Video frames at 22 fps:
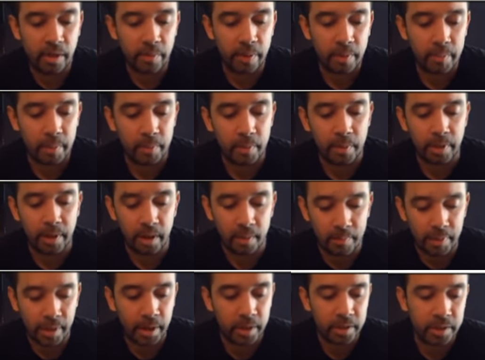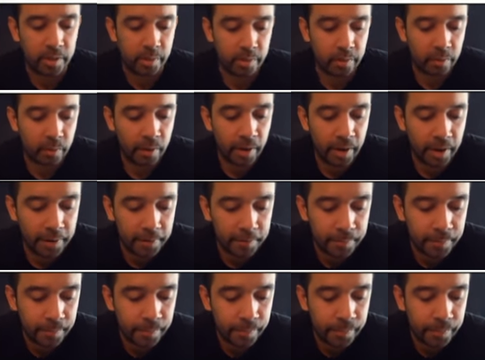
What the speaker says: That way, people can't pass you on the right.